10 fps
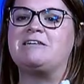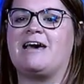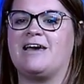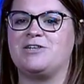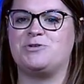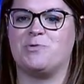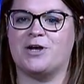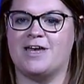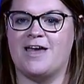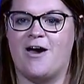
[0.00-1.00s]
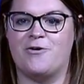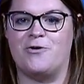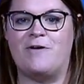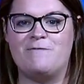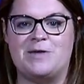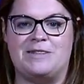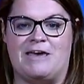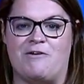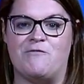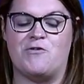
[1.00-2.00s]
I do work at Yahoo. I've been
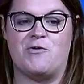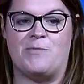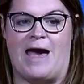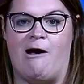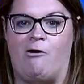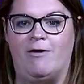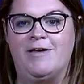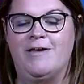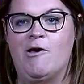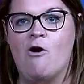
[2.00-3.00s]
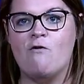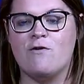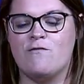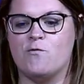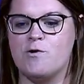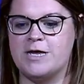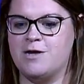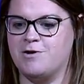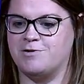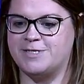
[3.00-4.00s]
there for about over 4
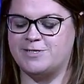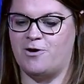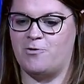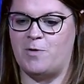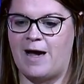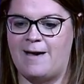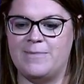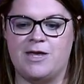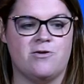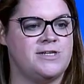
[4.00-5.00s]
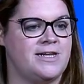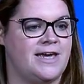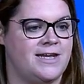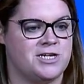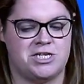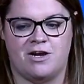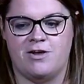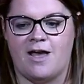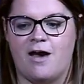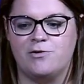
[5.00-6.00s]
years. So I'm here today to share
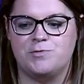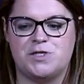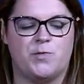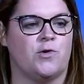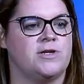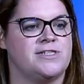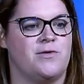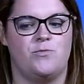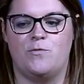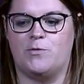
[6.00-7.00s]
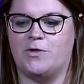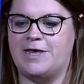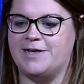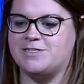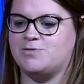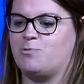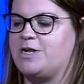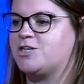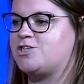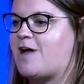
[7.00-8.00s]
Yahoo Sports and Movable Inc.'s
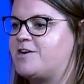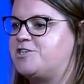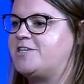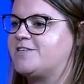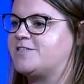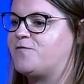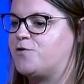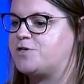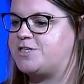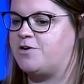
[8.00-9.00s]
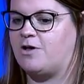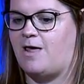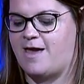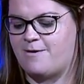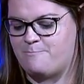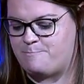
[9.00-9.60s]
winning strategies as a first-year client.